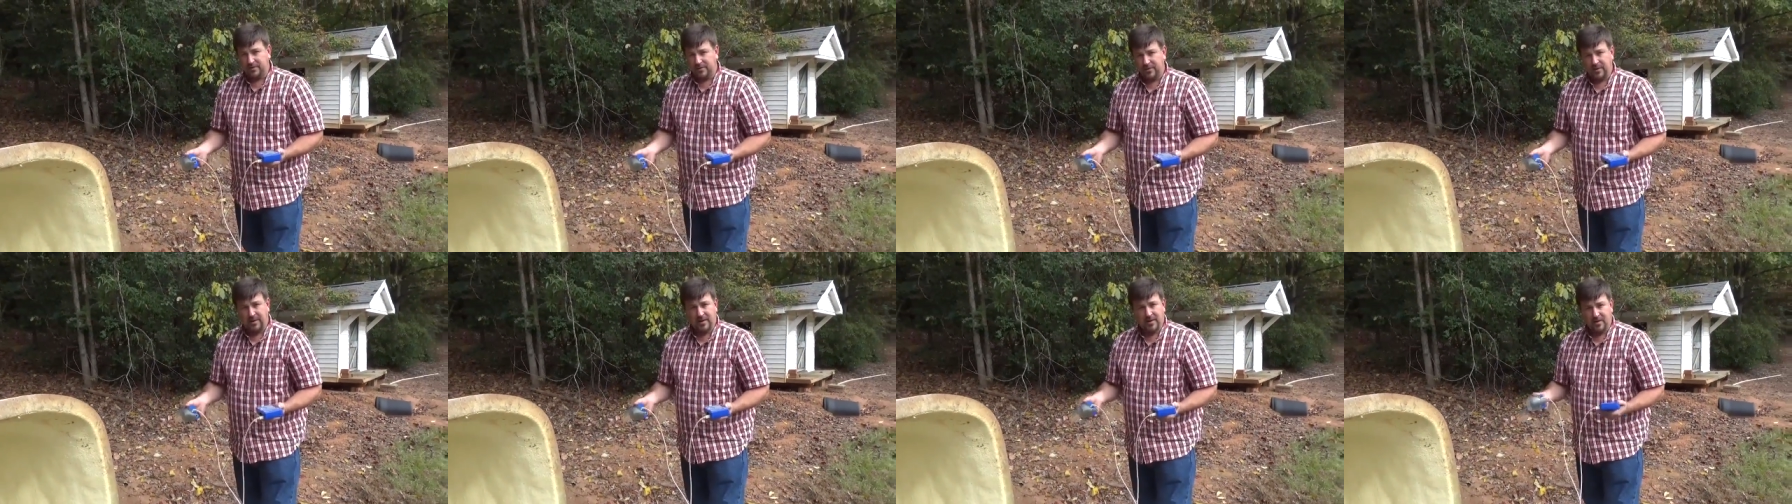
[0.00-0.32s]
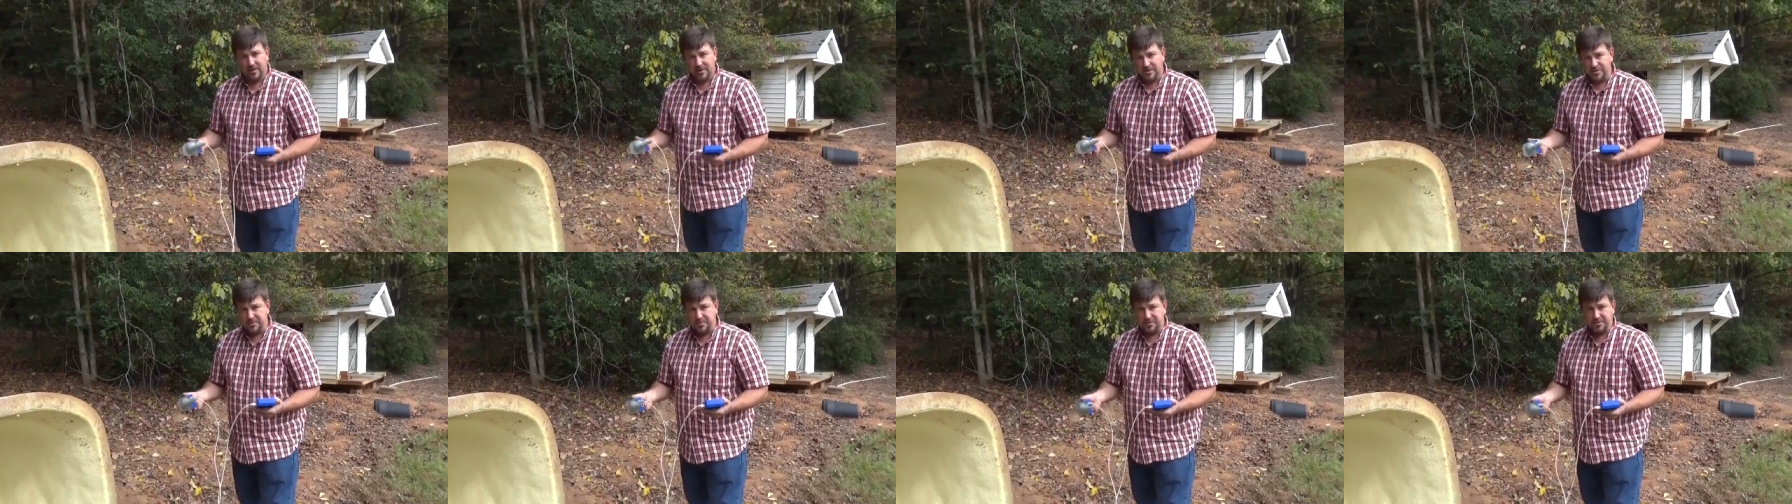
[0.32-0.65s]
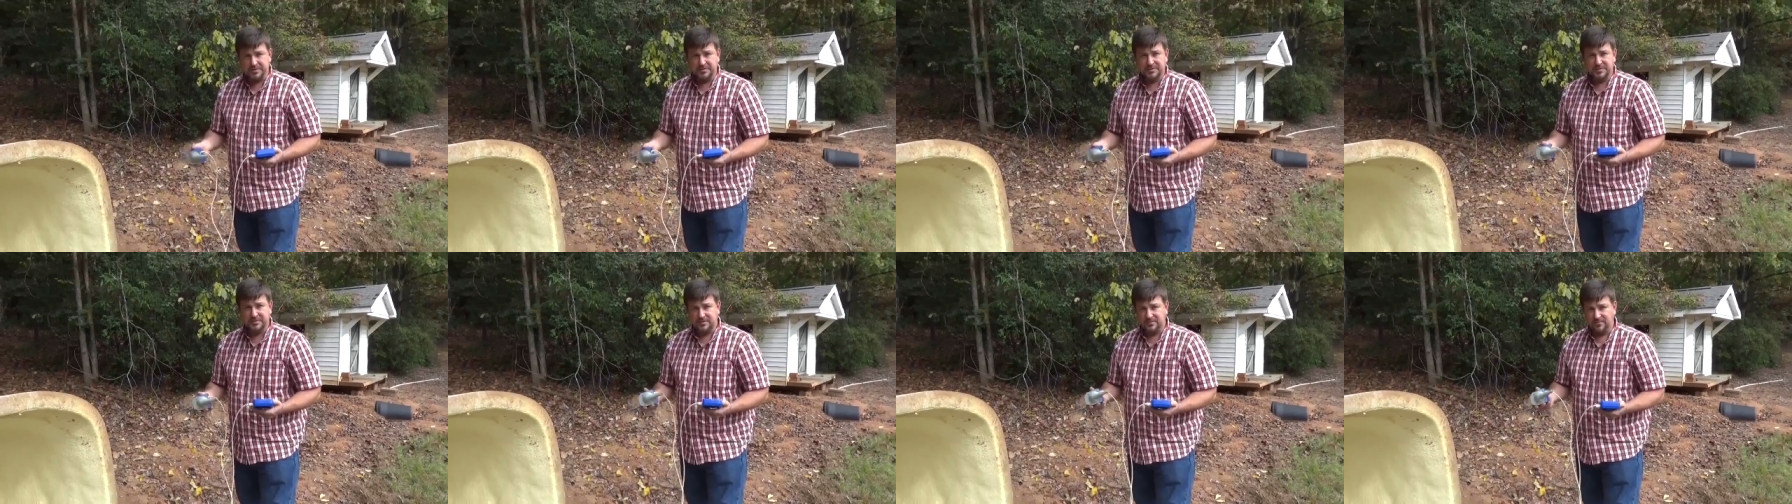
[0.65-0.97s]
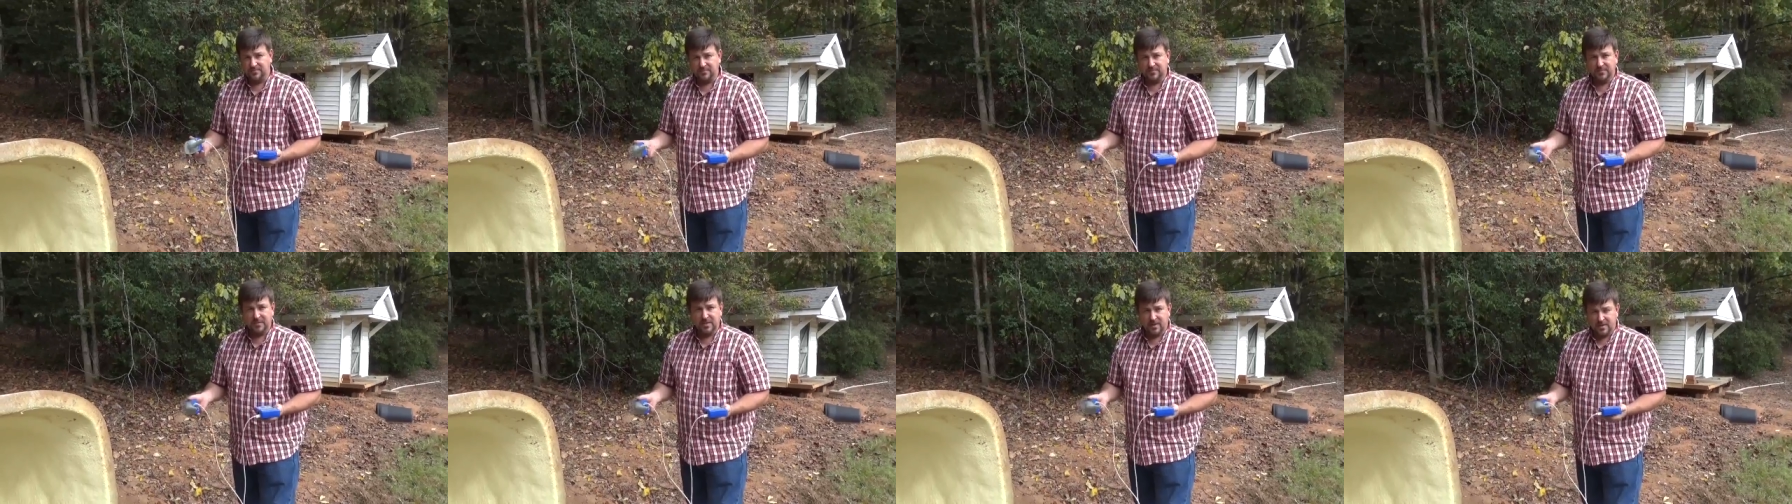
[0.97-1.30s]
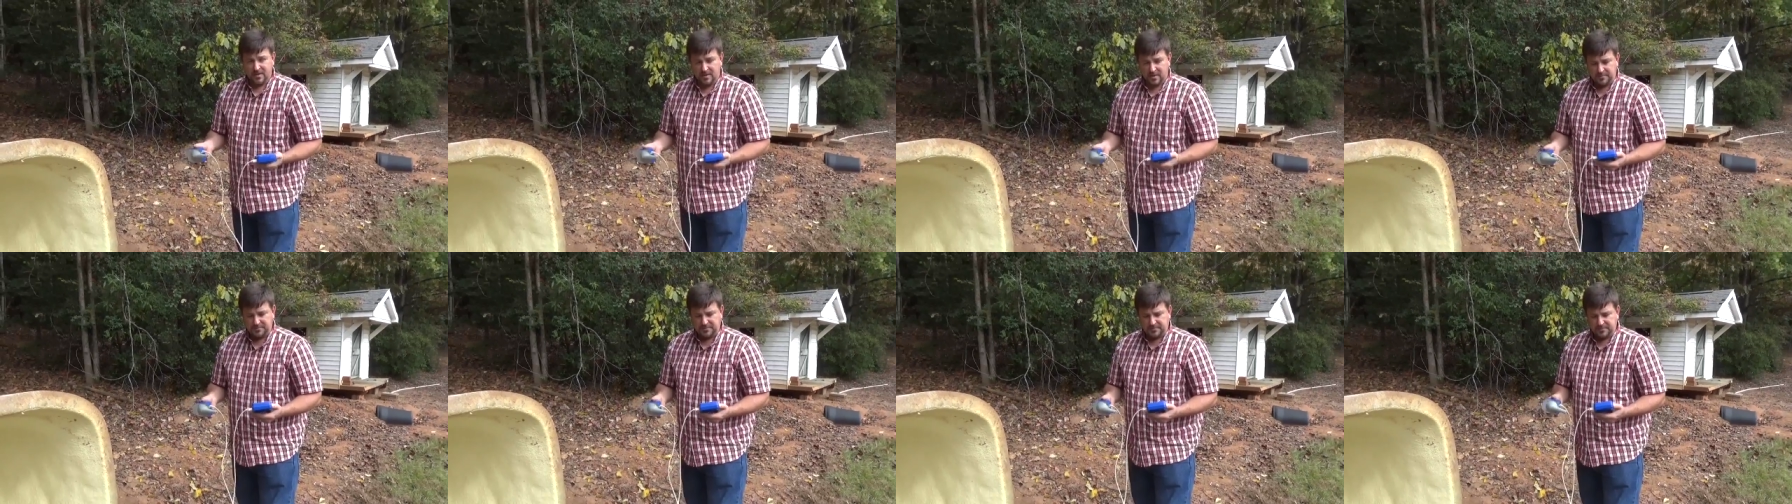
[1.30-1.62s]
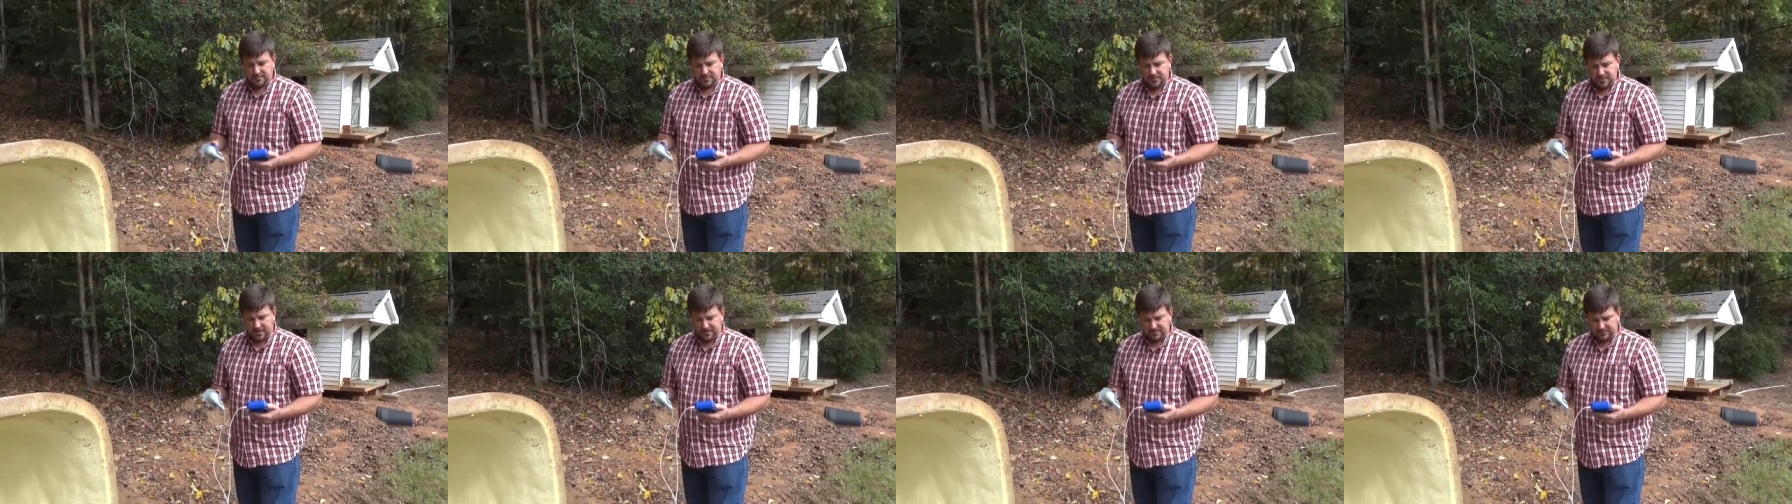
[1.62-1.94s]
are hundreds and up to
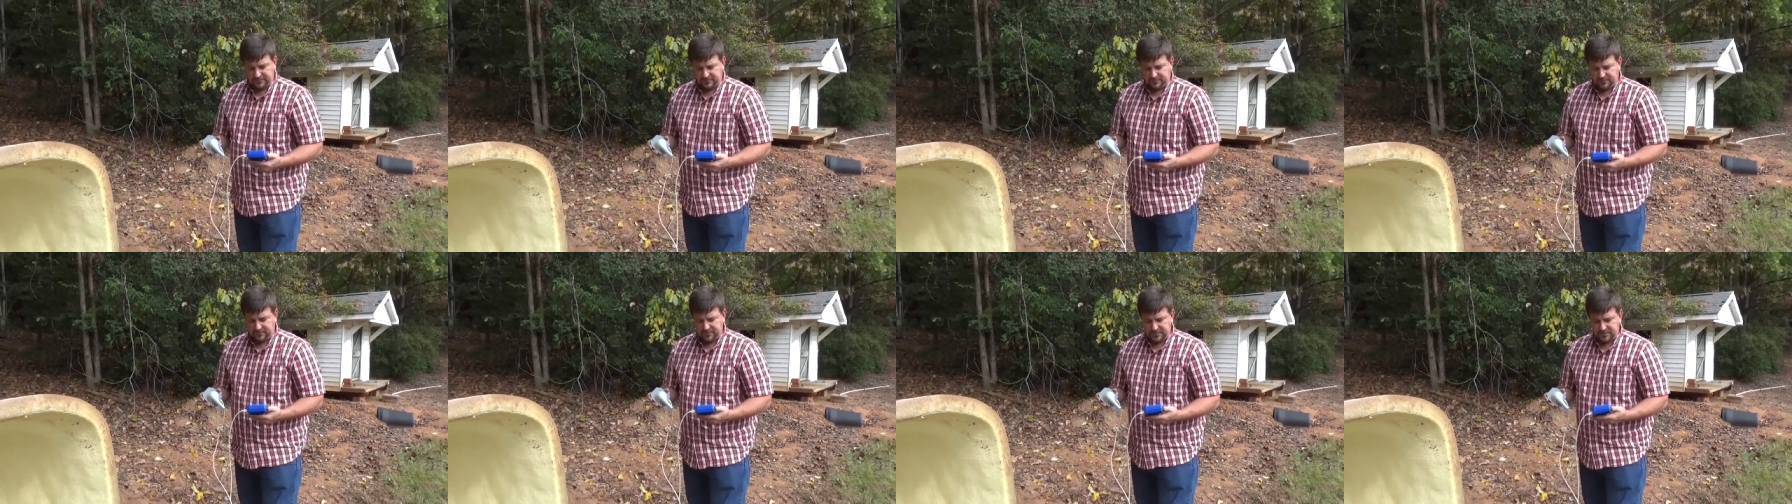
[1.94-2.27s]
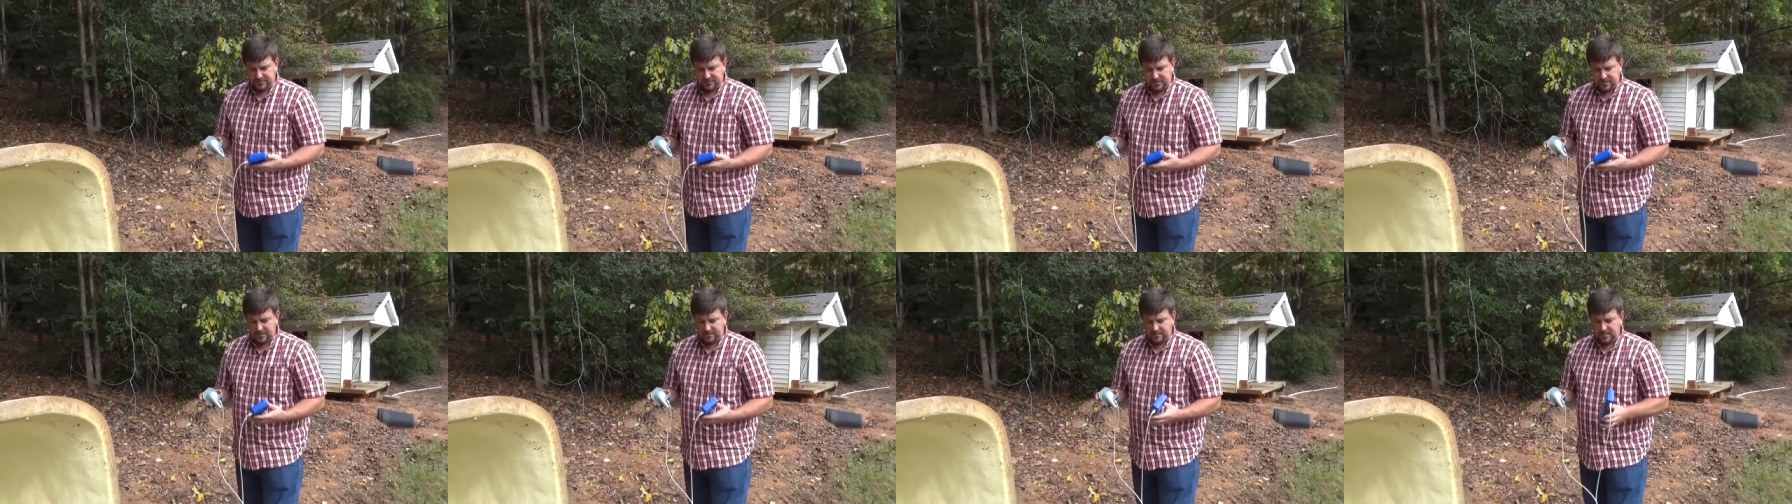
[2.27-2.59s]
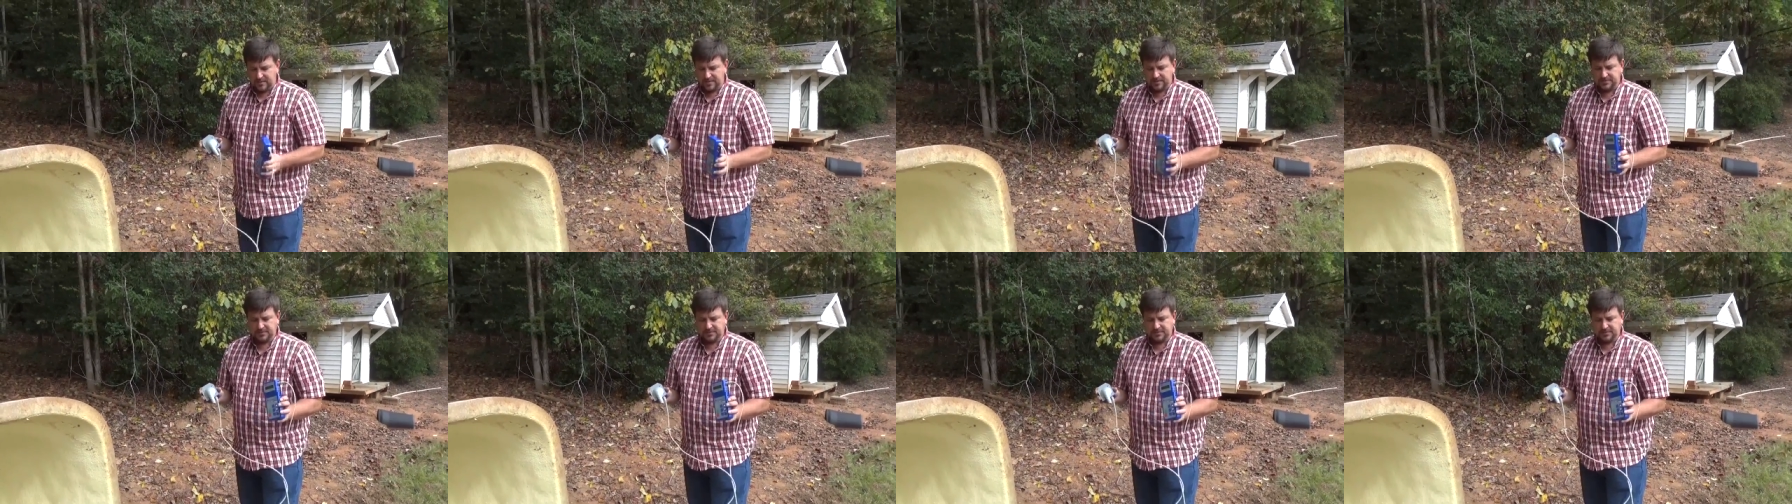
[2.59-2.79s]
a thousand foot deep.